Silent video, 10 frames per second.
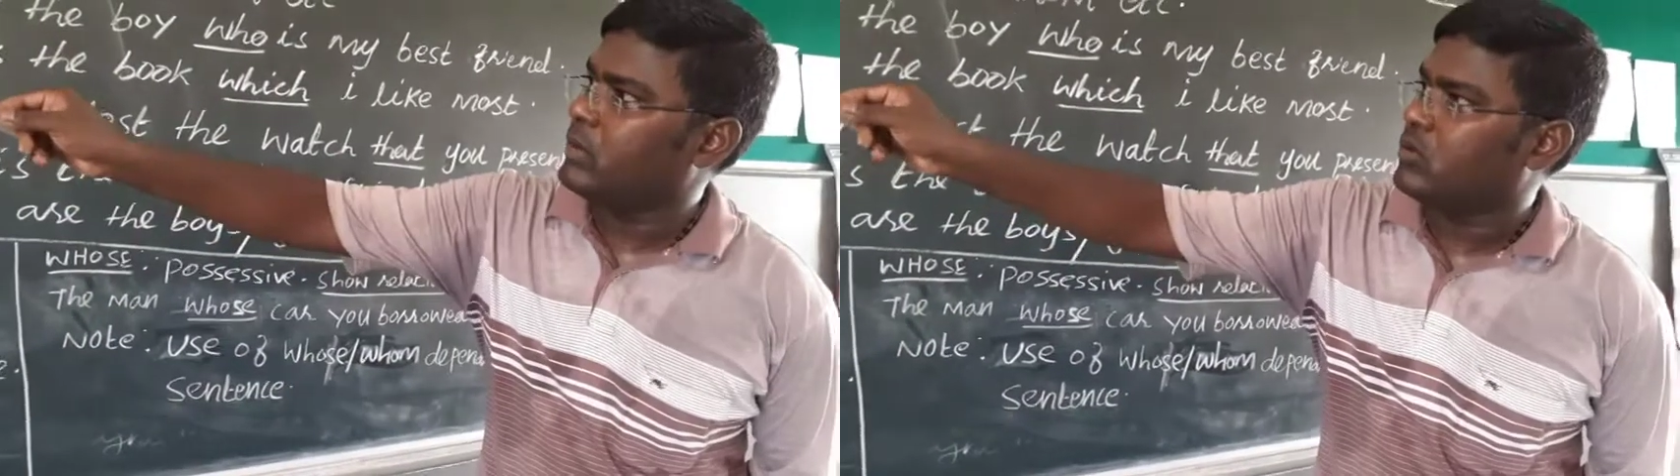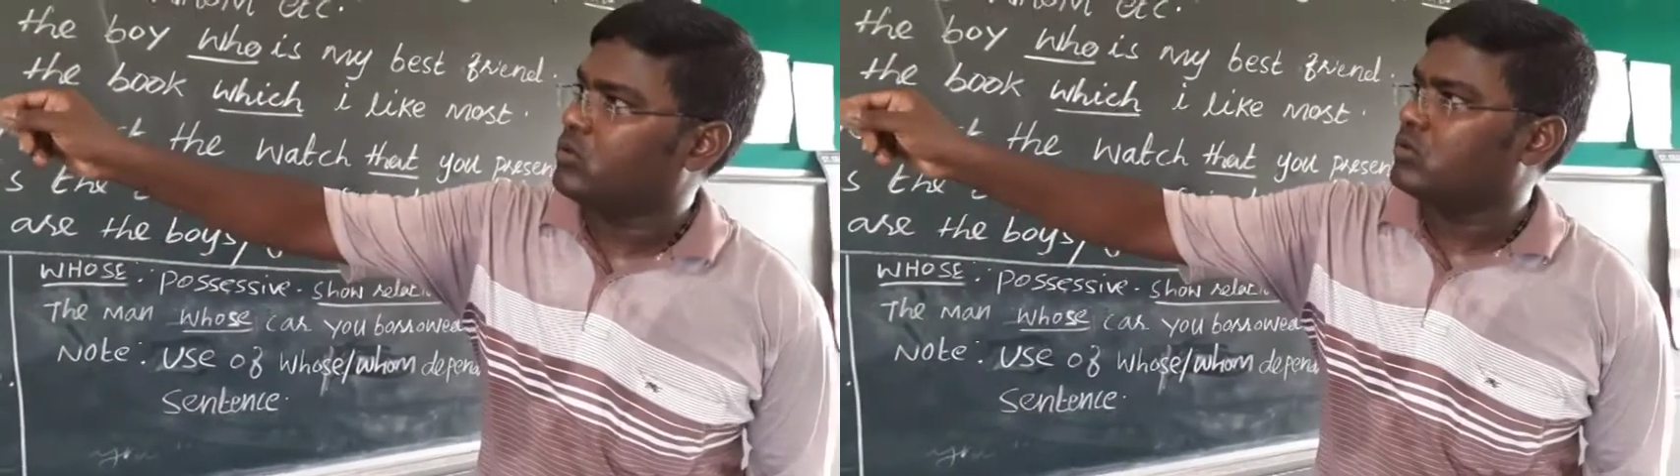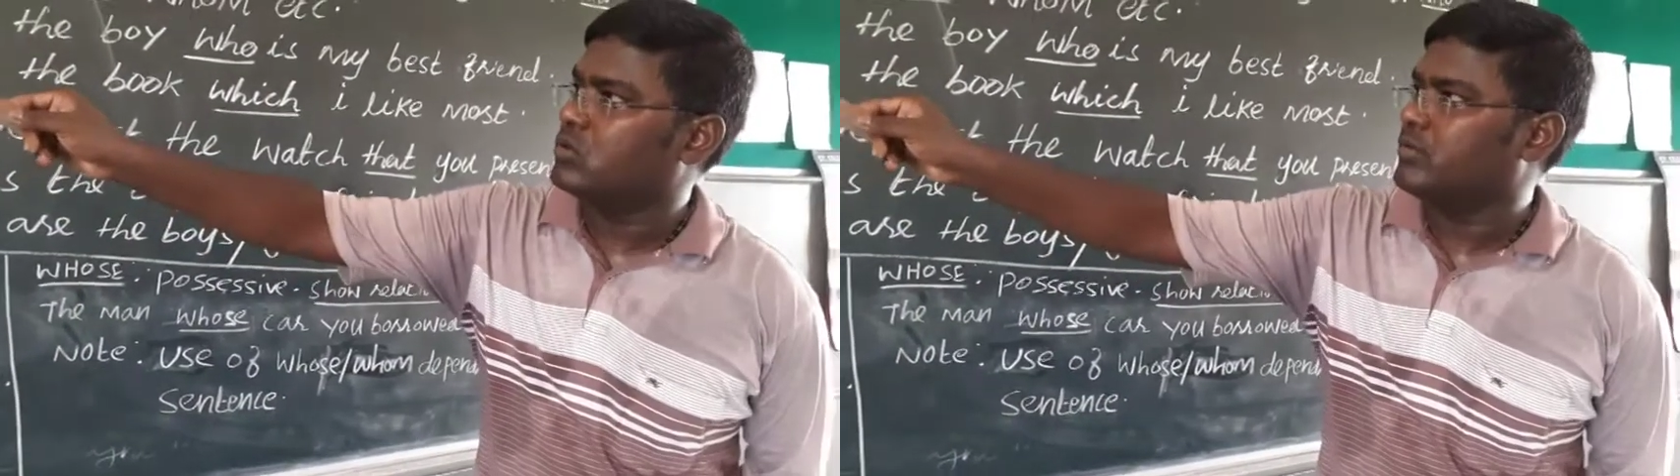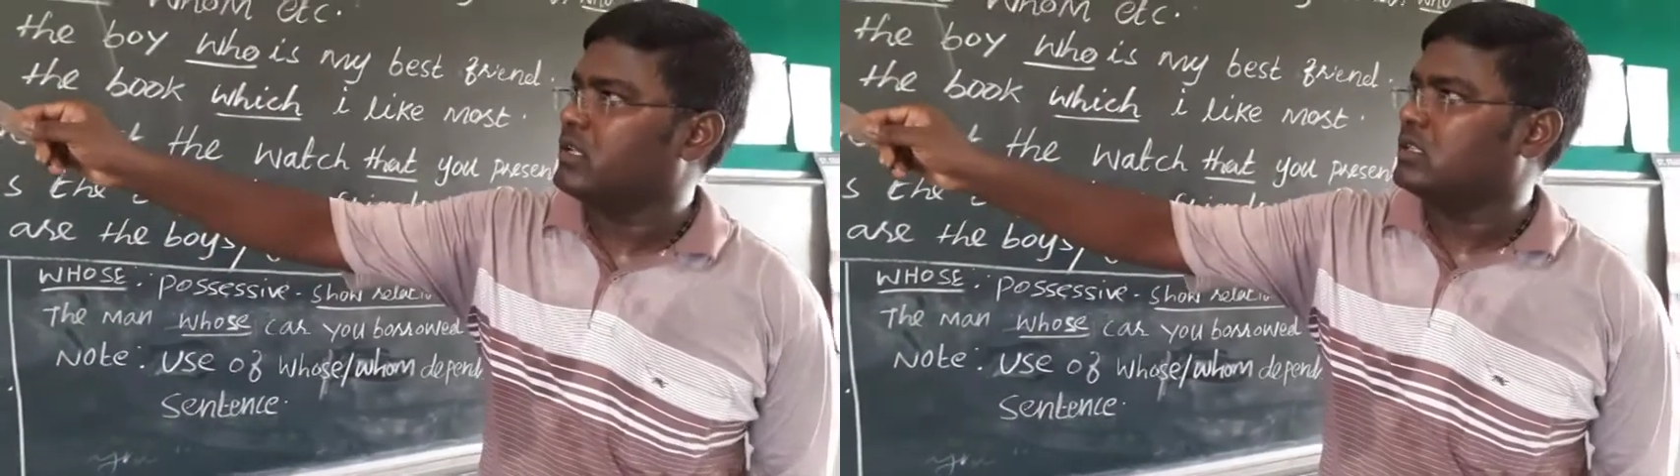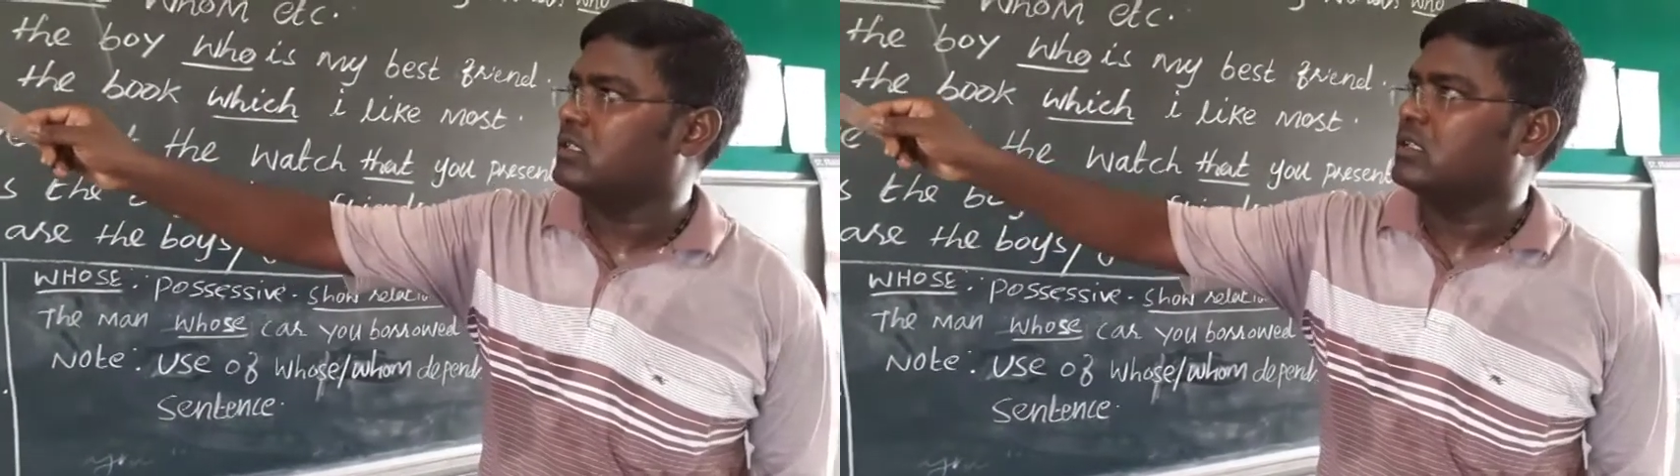Whose
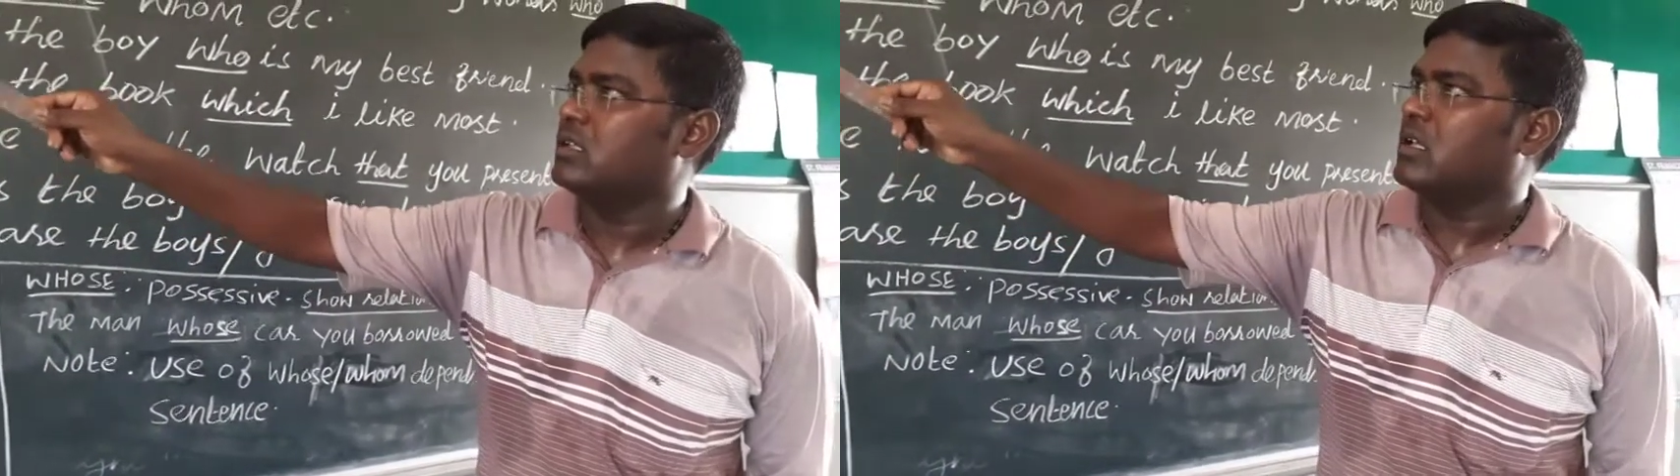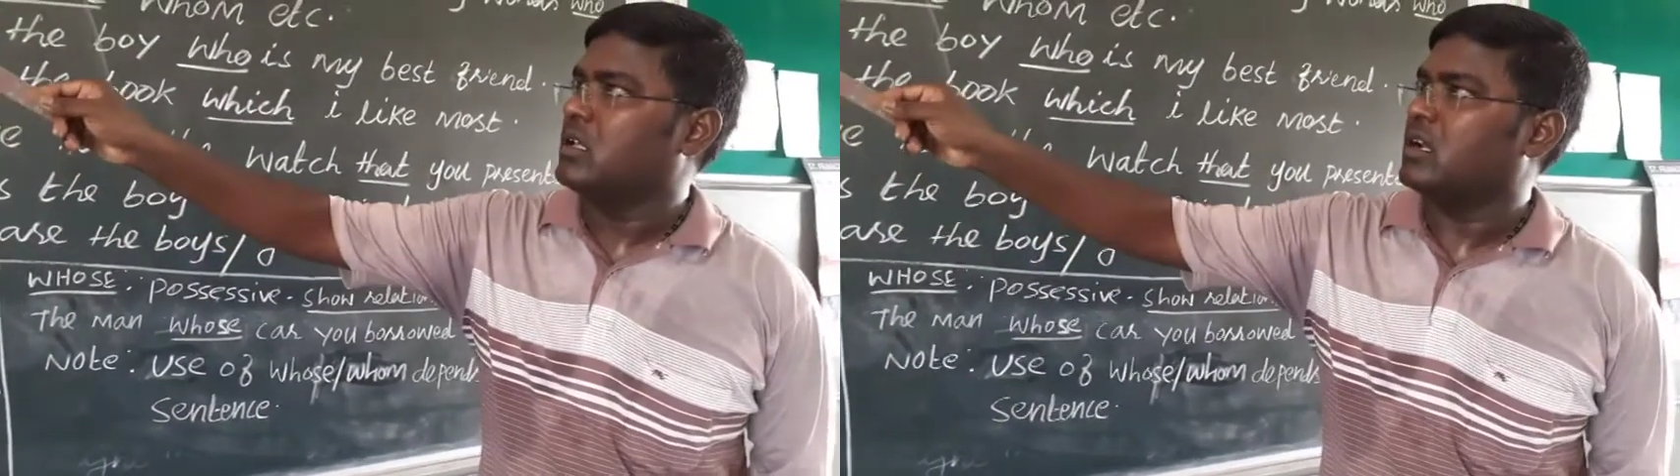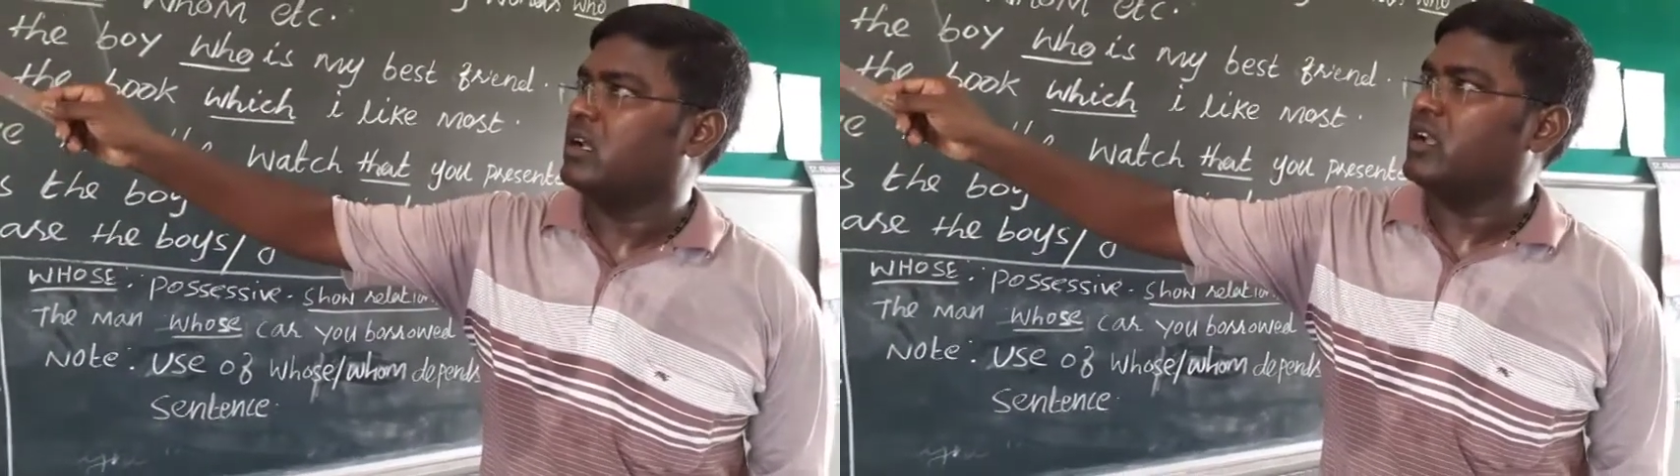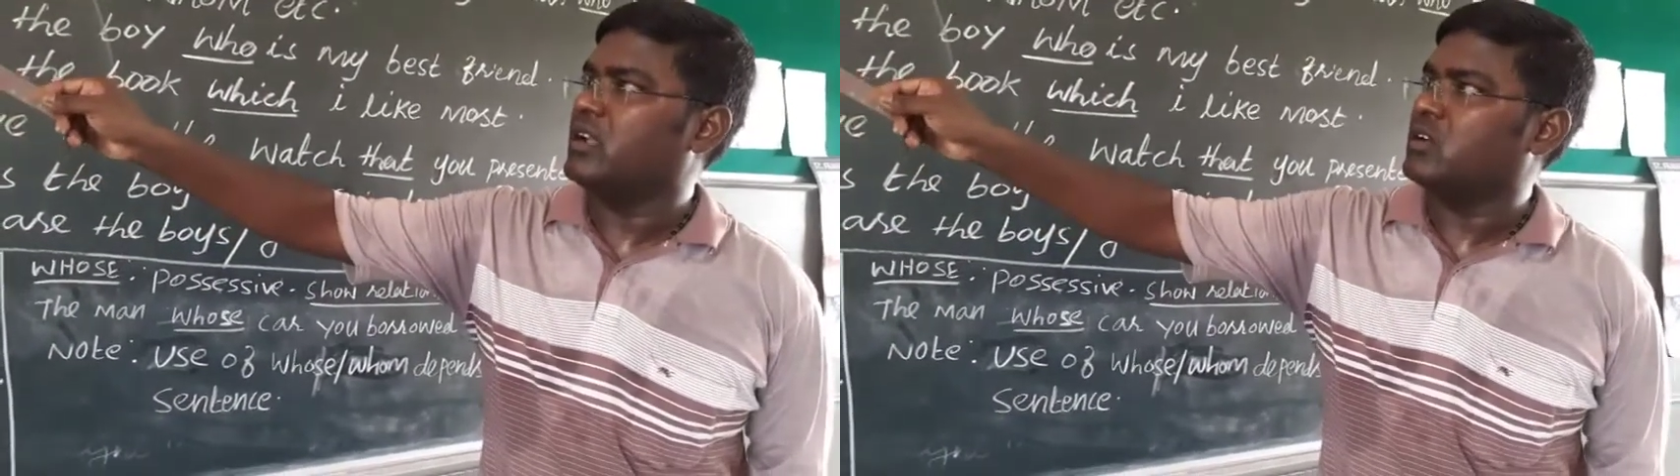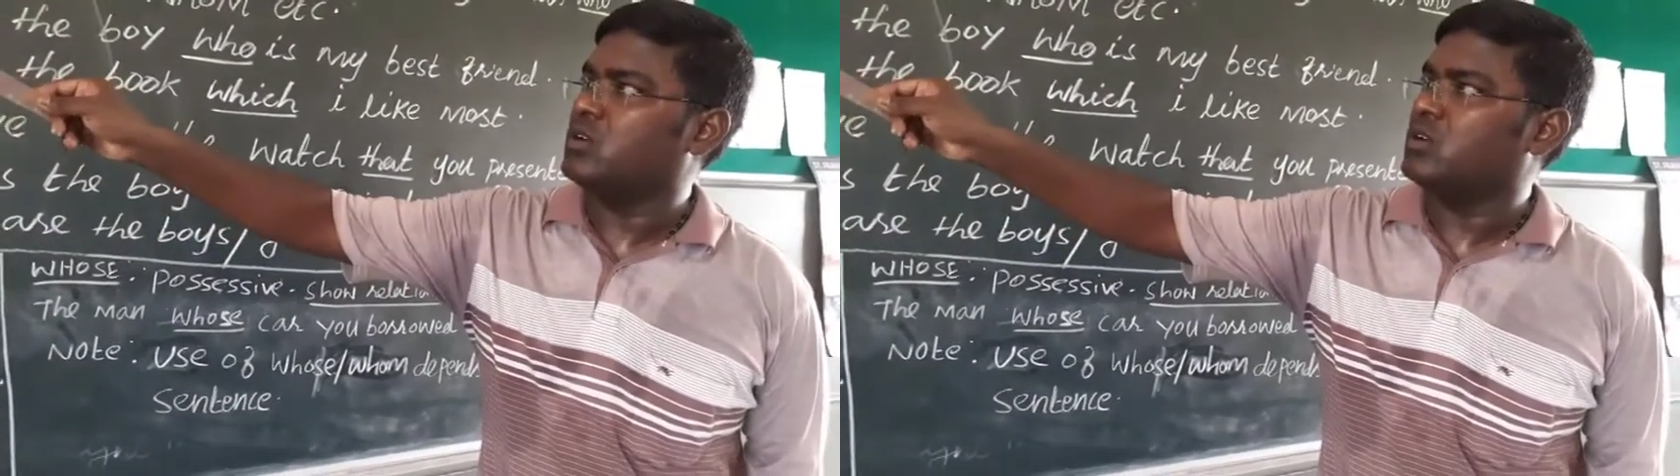means related